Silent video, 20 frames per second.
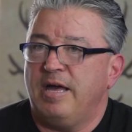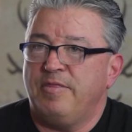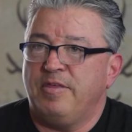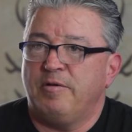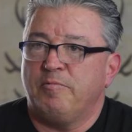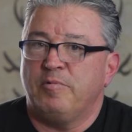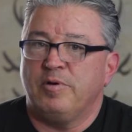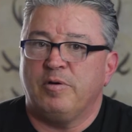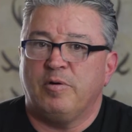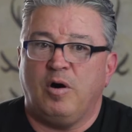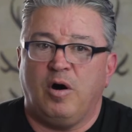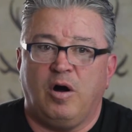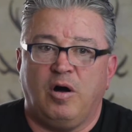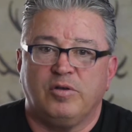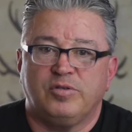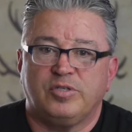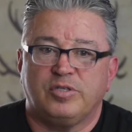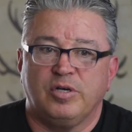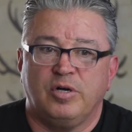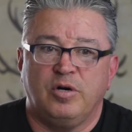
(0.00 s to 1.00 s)
And then we'll
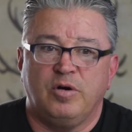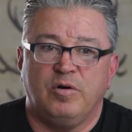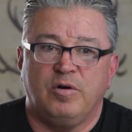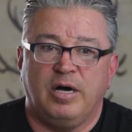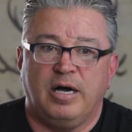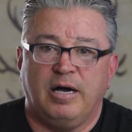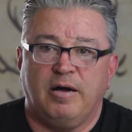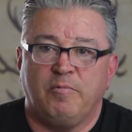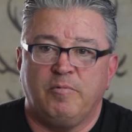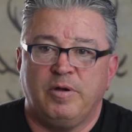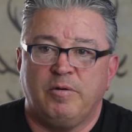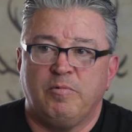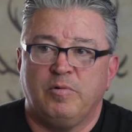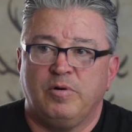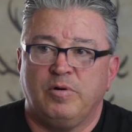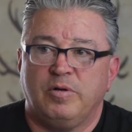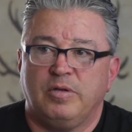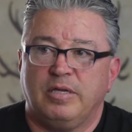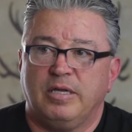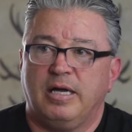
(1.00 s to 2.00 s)
also we
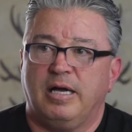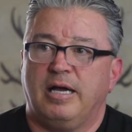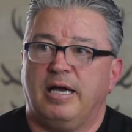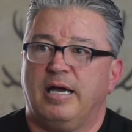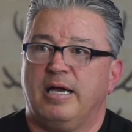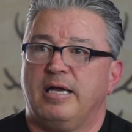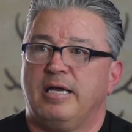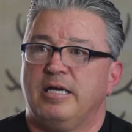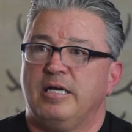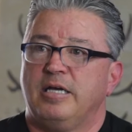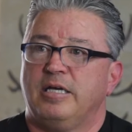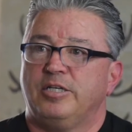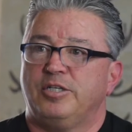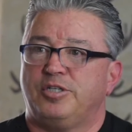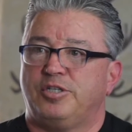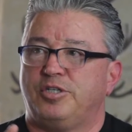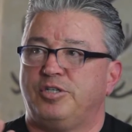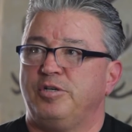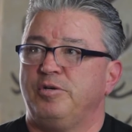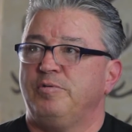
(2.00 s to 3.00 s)
will
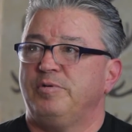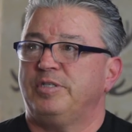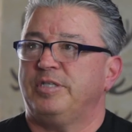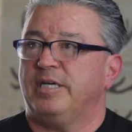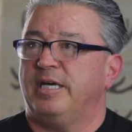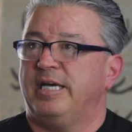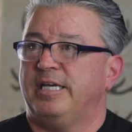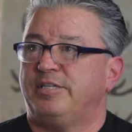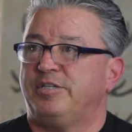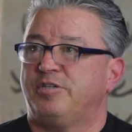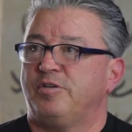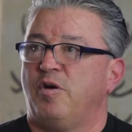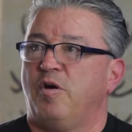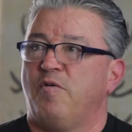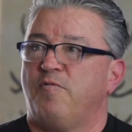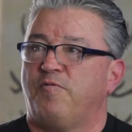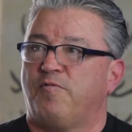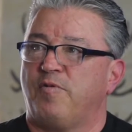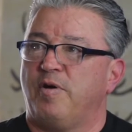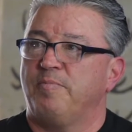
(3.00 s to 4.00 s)
shoot a
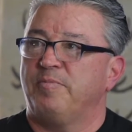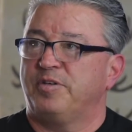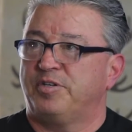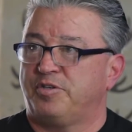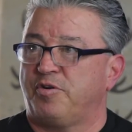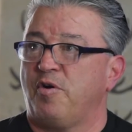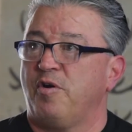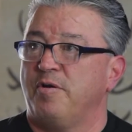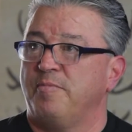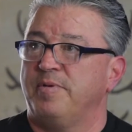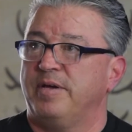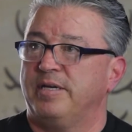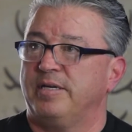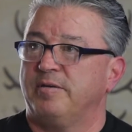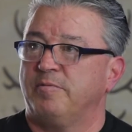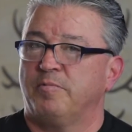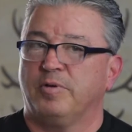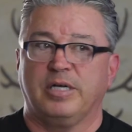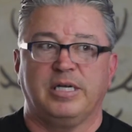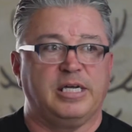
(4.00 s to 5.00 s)
show from the tournament.
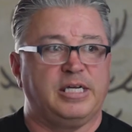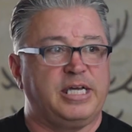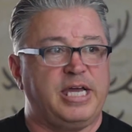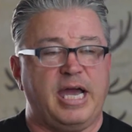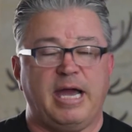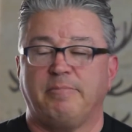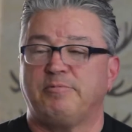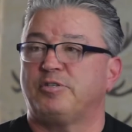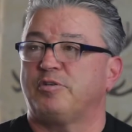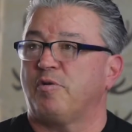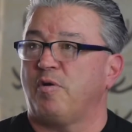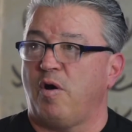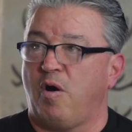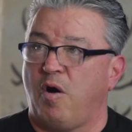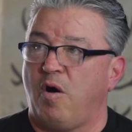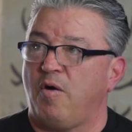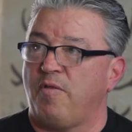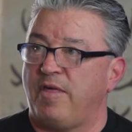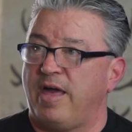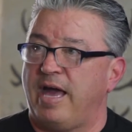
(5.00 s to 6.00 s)
We're going to capture
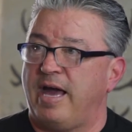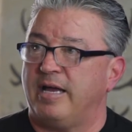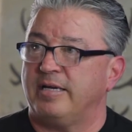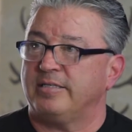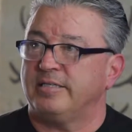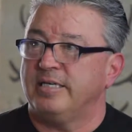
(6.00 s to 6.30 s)
all that,